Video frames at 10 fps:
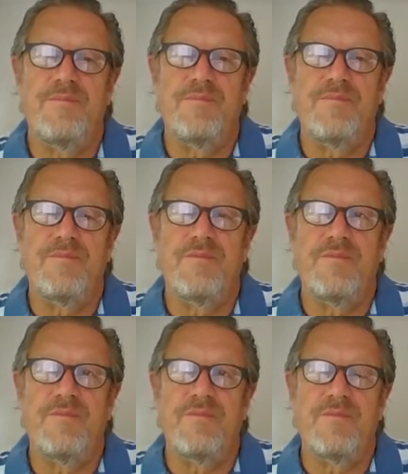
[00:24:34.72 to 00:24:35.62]

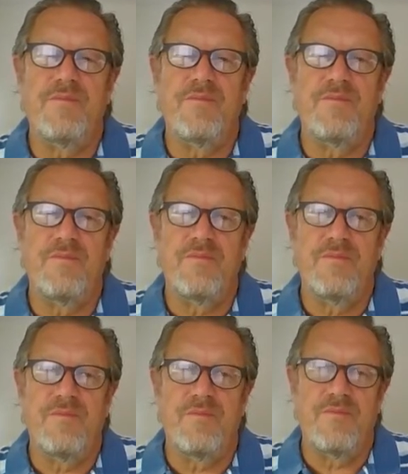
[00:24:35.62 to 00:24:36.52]

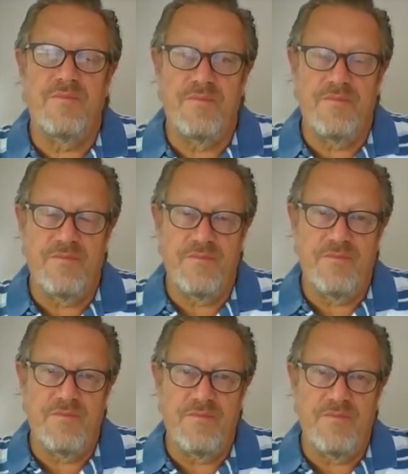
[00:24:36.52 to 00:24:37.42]

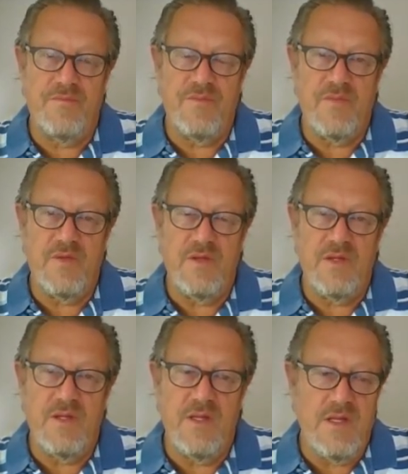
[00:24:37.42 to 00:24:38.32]

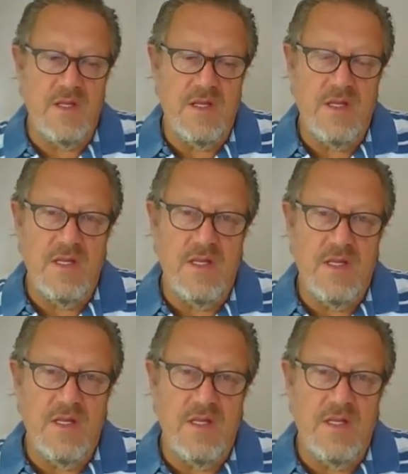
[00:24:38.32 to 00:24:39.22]

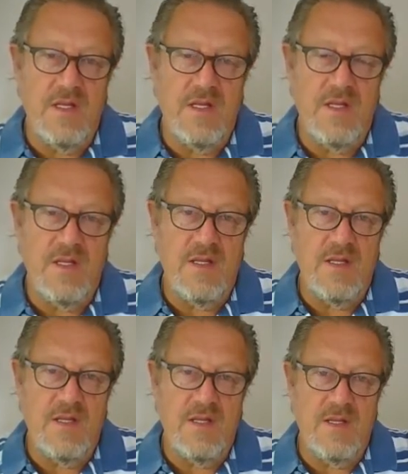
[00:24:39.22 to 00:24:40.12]

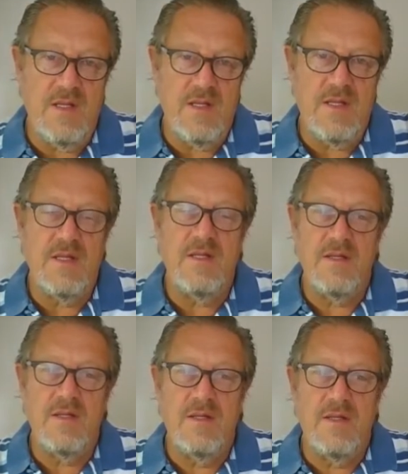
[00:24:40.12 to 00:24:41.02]

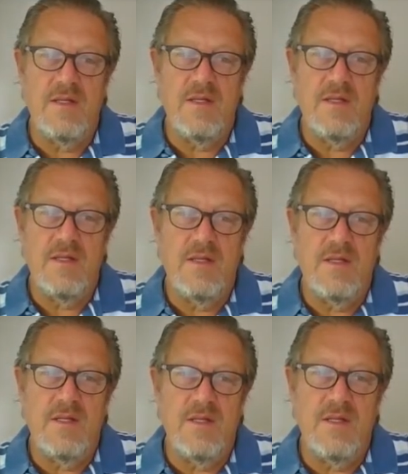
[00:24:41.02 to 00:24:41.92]

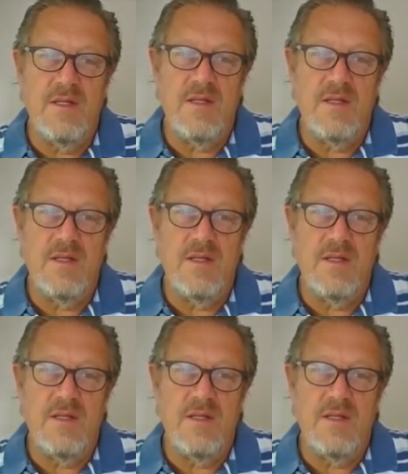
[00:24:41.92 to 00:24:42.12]
(not speaking)